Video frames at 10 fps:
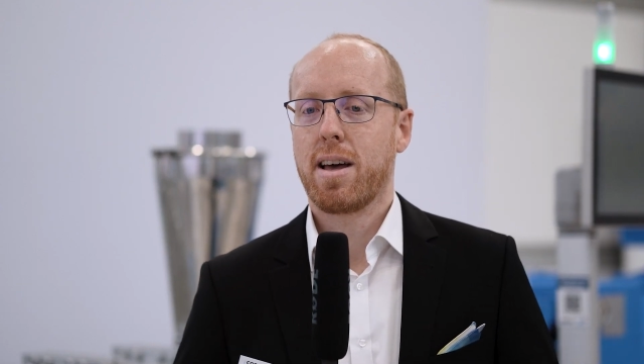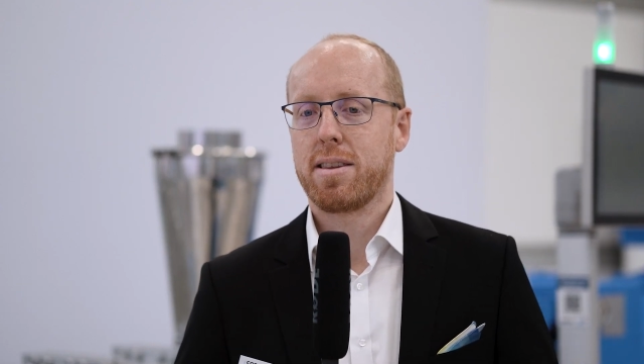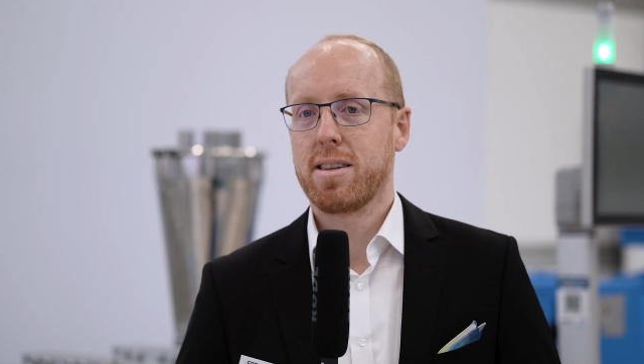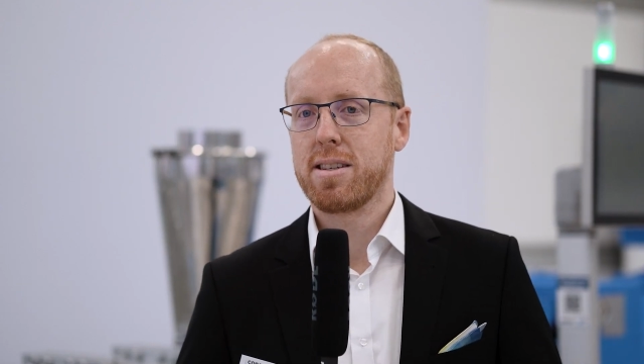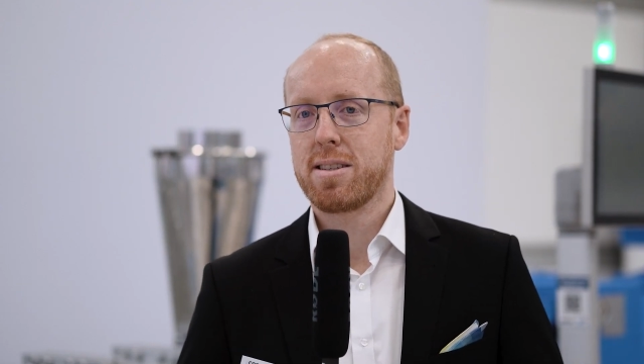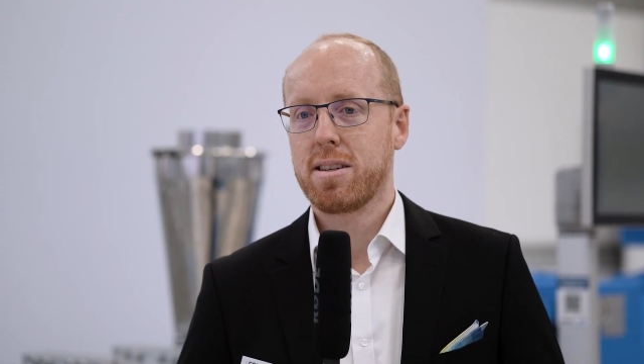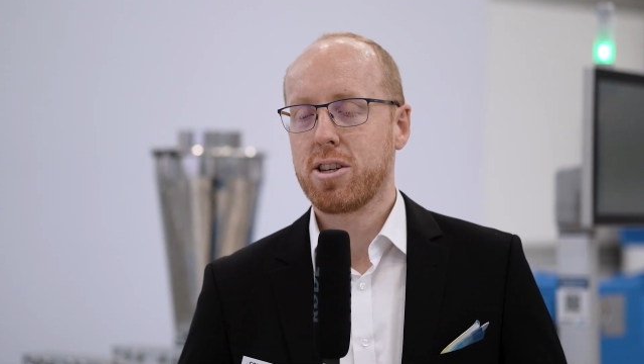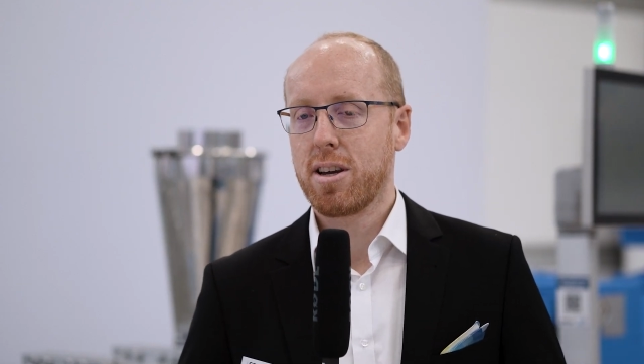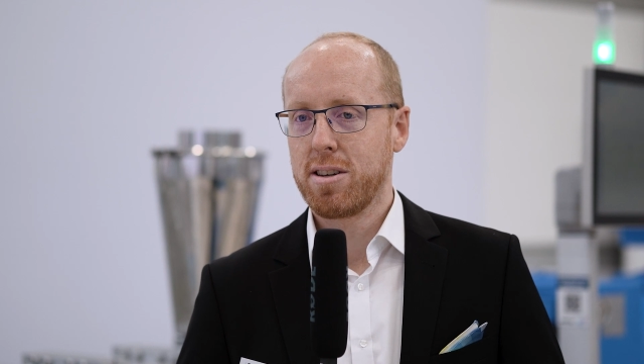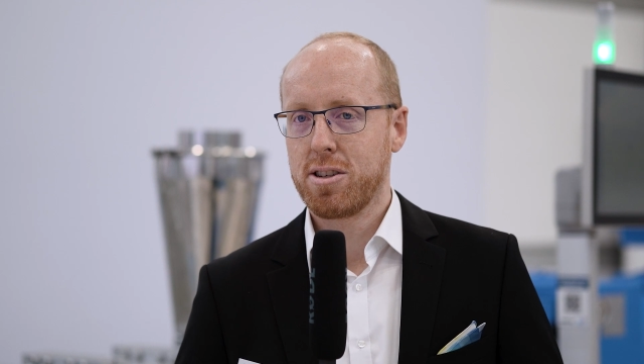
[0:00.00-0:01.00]
And this
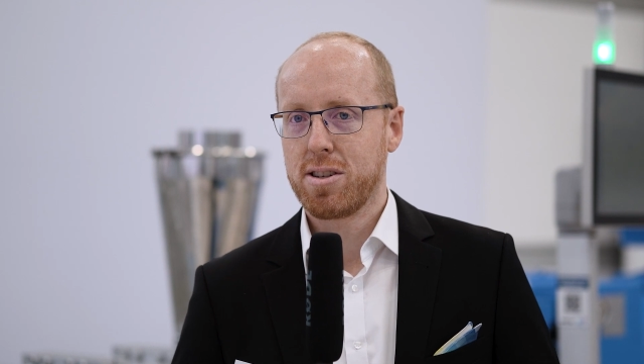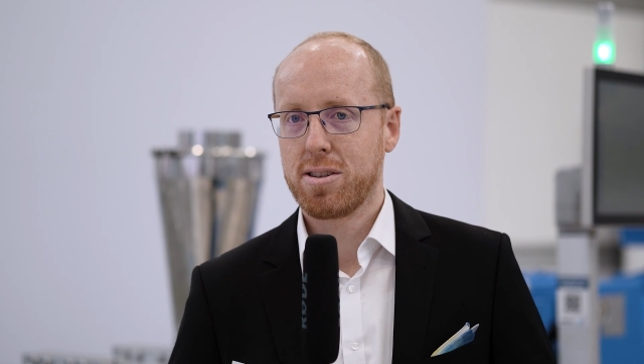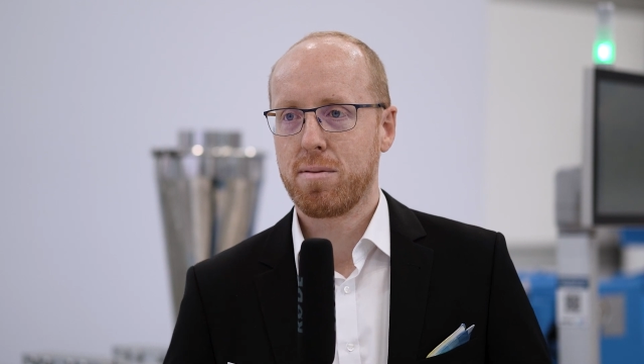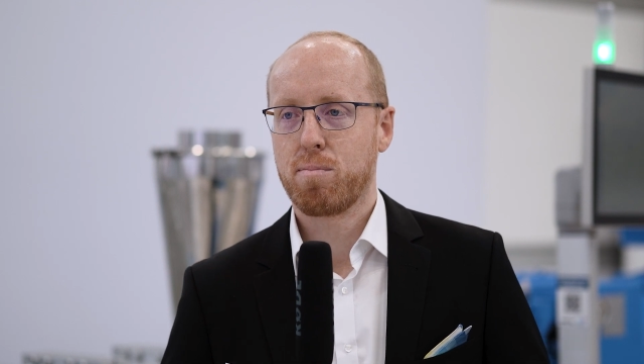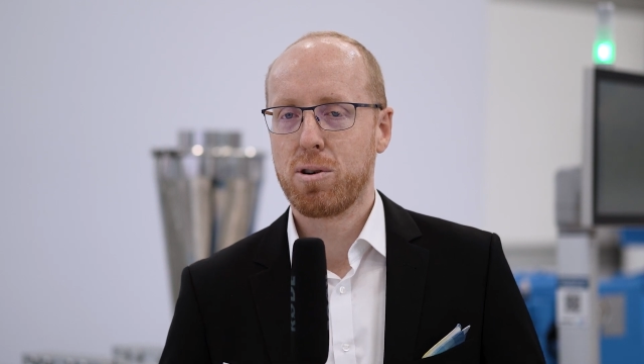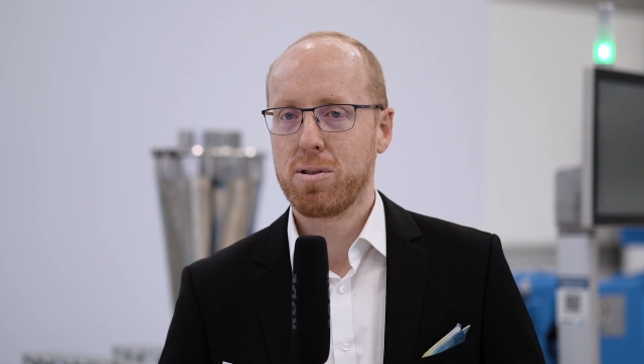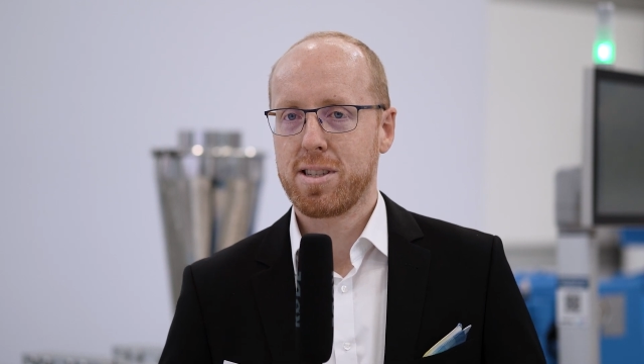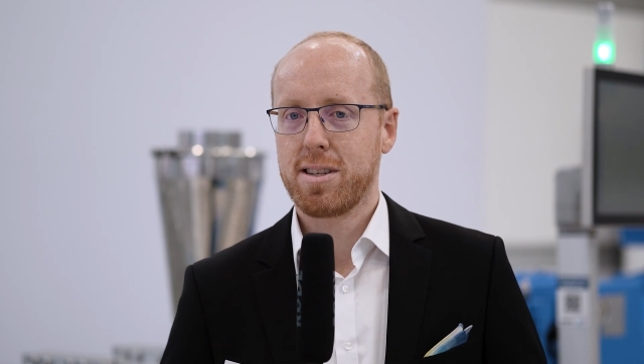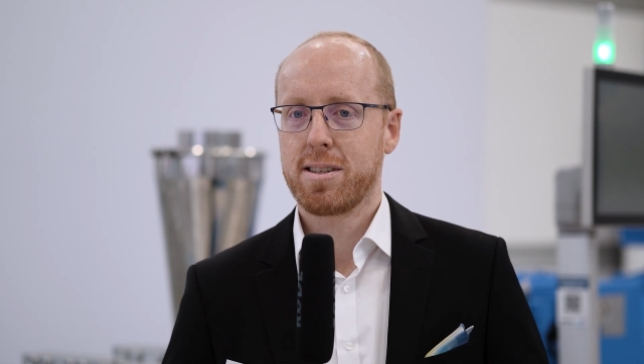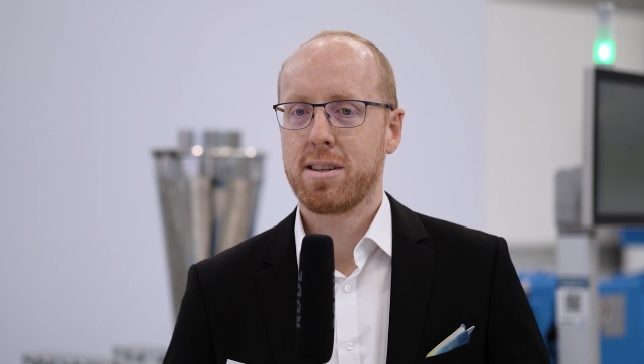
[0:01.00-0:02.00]
challenging
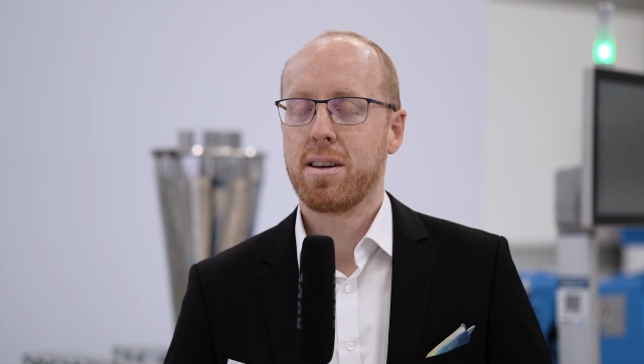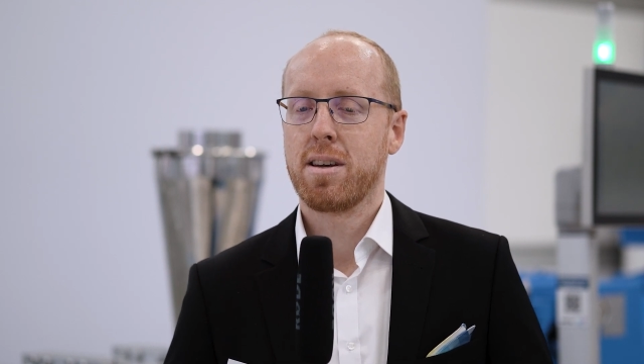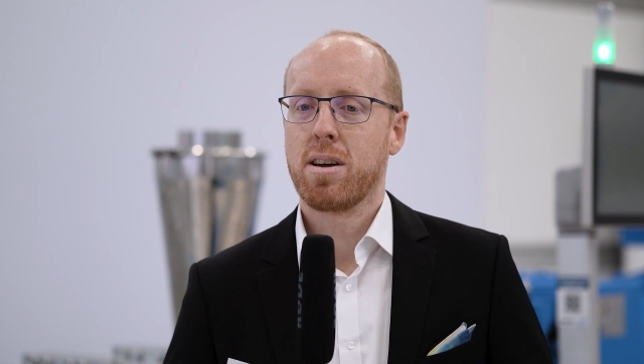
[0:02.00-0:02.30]
process,